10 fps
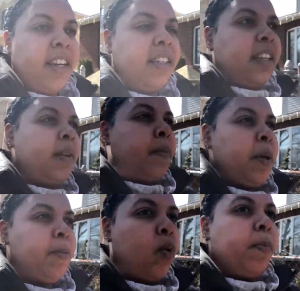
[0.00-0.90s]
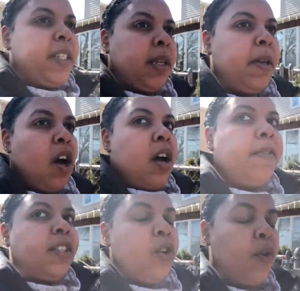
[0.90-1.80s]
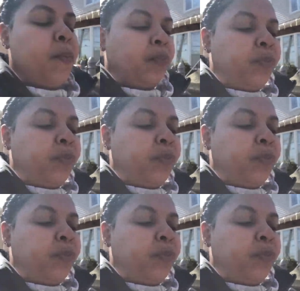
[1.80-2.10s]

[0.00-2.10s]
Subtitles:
and people were pissing me off. So